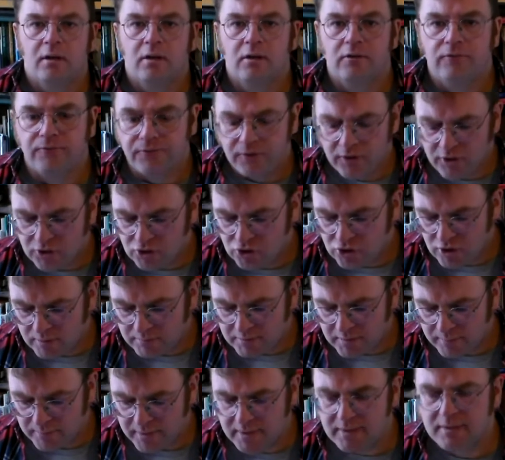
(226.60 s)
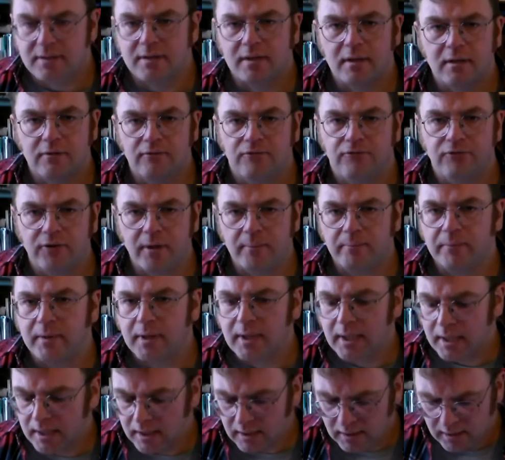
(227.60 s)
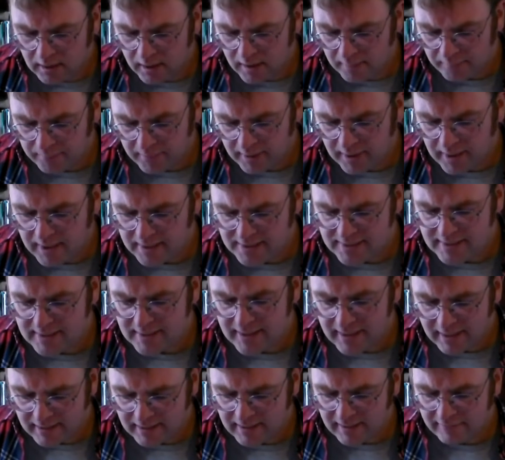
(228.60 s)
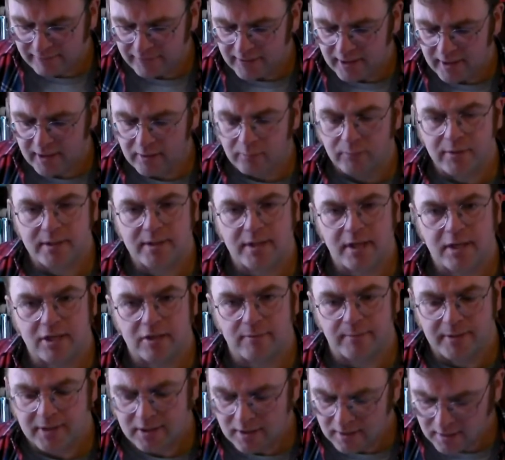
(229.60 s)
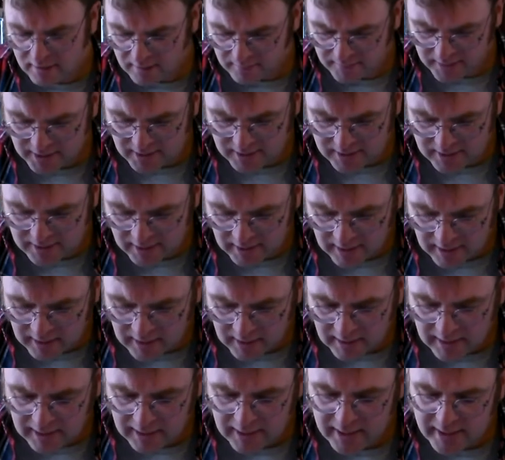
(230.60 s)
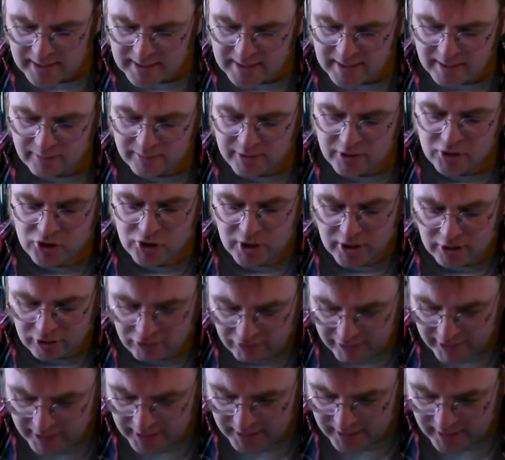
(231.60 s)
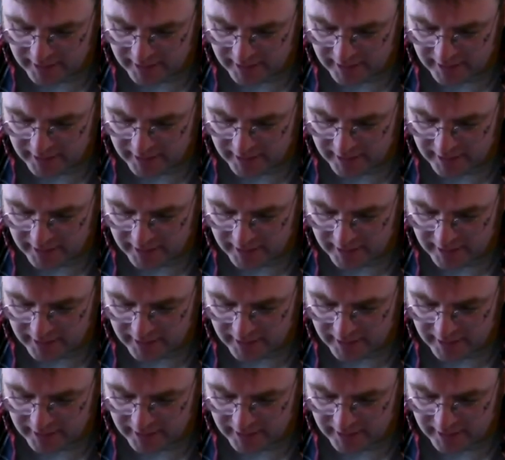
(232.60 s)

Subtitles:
The first ship to be designed from the keel up as an aircraft carrier was HMS Hermes, laid down in January